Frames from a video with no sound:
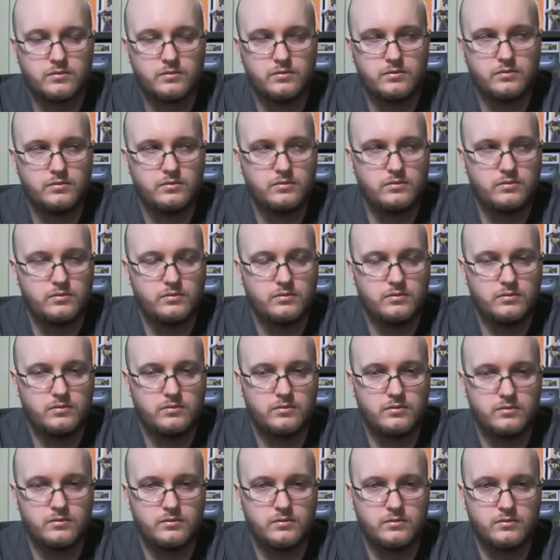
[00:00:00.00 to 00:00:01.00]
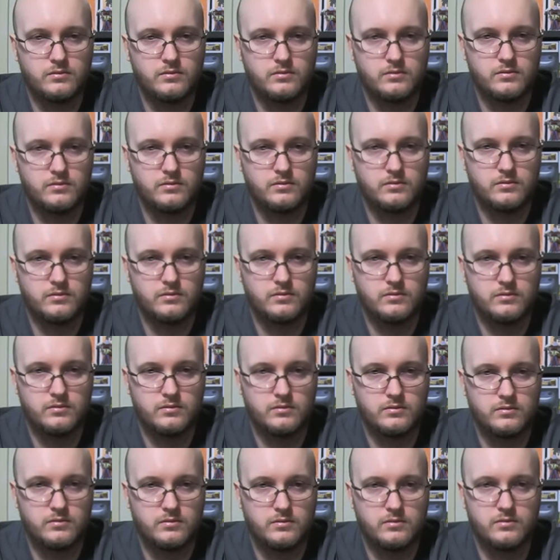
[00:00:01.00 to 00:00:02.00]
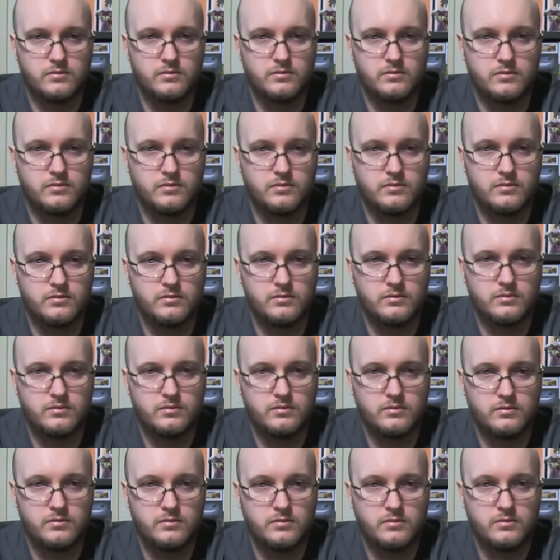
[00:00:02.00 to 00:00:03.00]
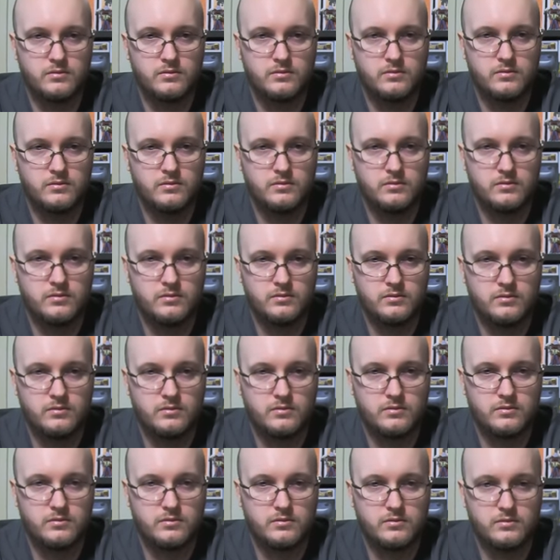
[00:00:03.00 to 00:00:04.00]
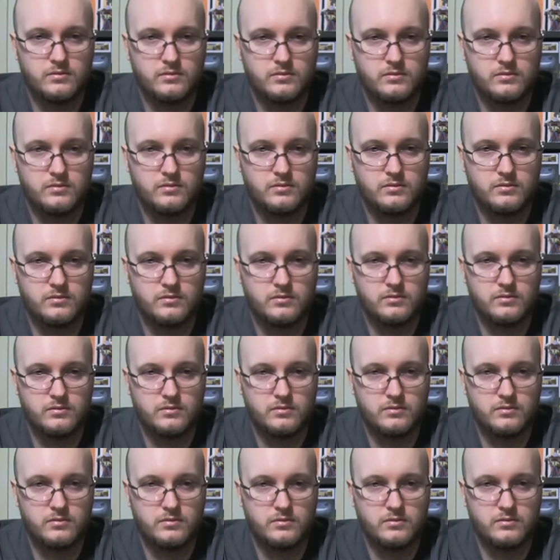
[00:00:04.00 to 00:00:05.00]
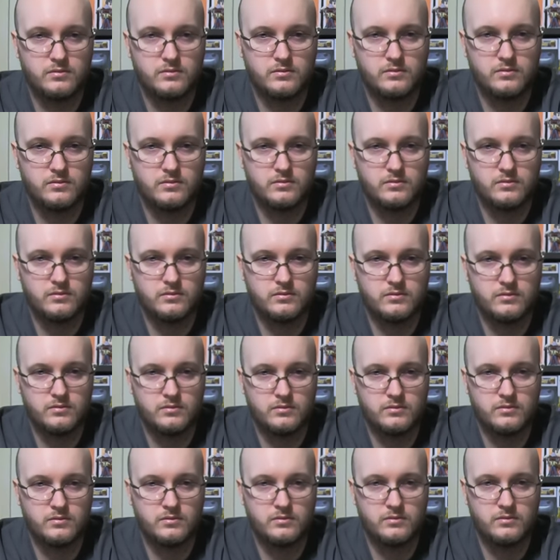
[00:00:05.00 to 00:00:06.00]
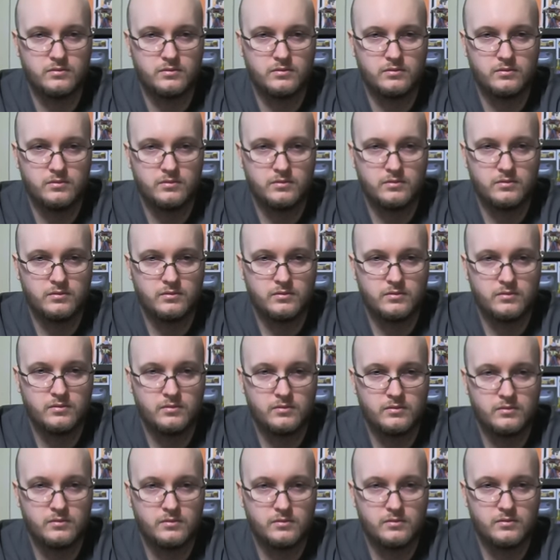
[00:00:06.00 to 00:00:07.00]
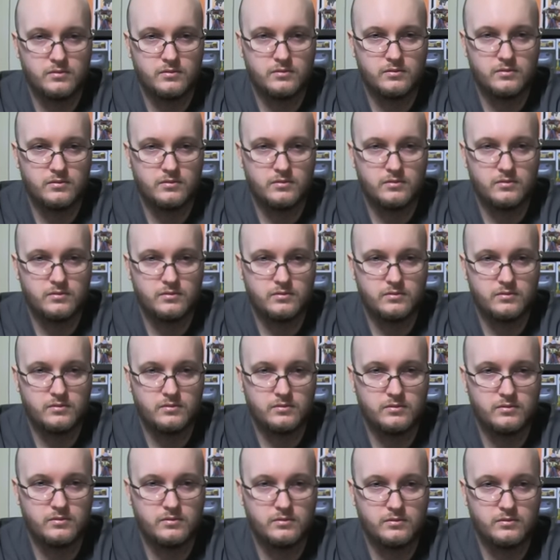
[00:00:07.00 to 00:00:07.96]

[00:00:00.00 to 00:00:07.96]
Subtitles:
No words are spoken by the person on screen.